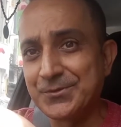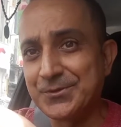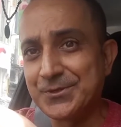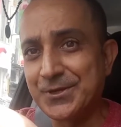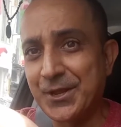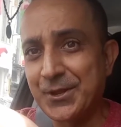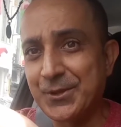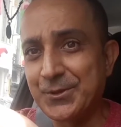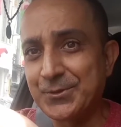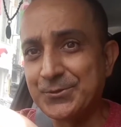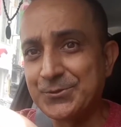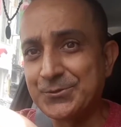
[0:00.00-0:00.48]

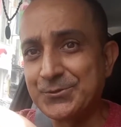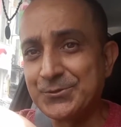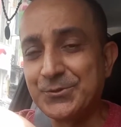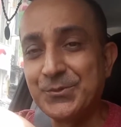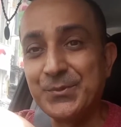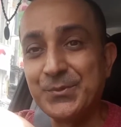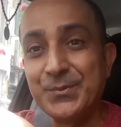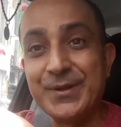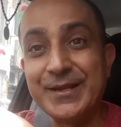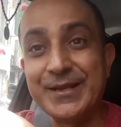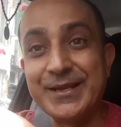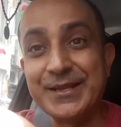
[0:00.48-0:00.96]
take you to
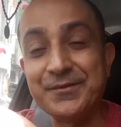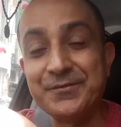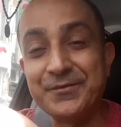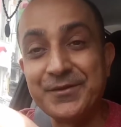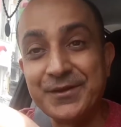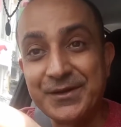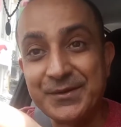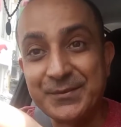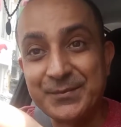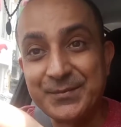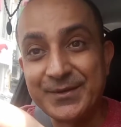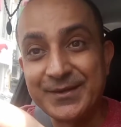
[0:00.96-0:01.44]
mini
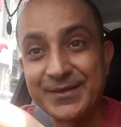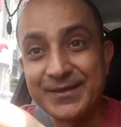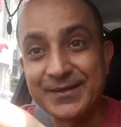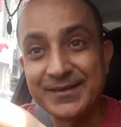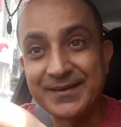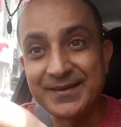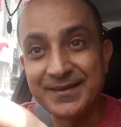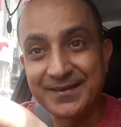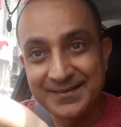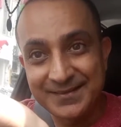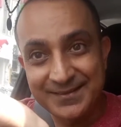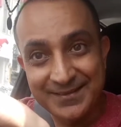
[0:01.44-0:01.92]
Philippines.
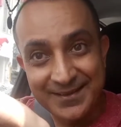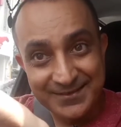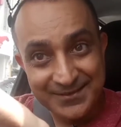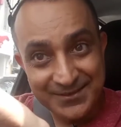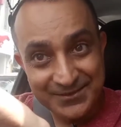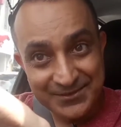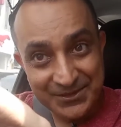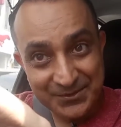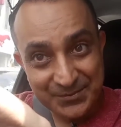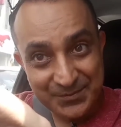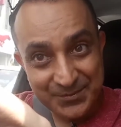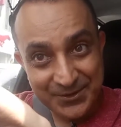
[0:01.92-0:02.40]
That's
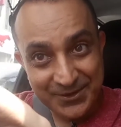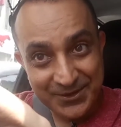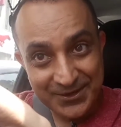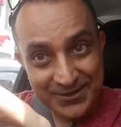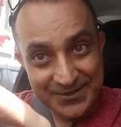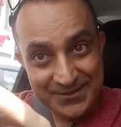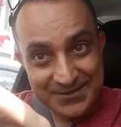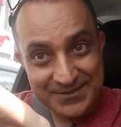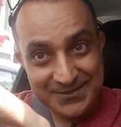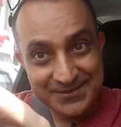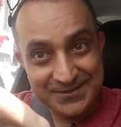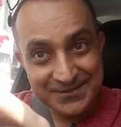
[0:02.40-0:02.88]
a
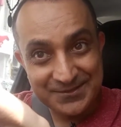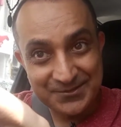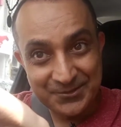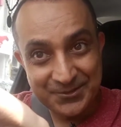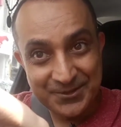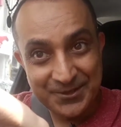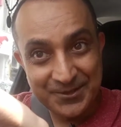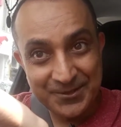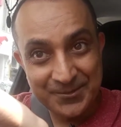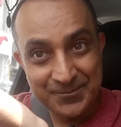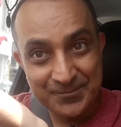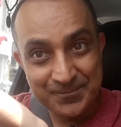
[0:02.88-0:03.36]
surprise,
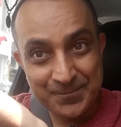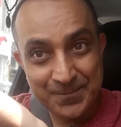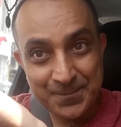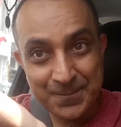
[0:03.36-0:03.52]
okay?